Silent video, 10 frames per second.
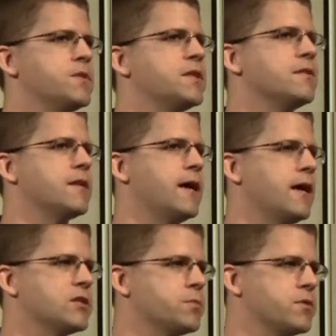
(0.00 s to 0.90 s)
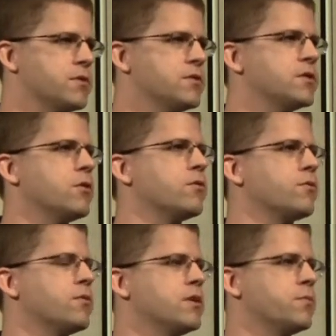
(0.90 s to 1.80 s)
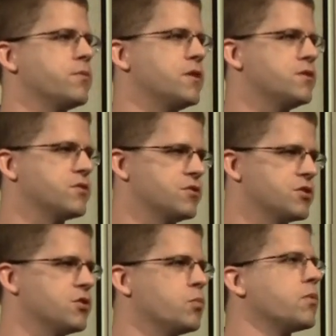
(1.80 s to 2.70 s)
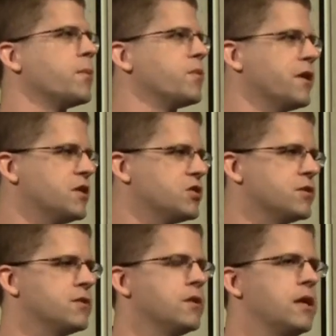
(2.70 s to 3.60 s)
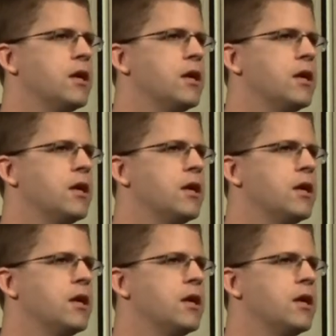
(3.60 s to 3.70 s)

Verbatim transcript: to get into the hospital to go through the pre-surgical preparation,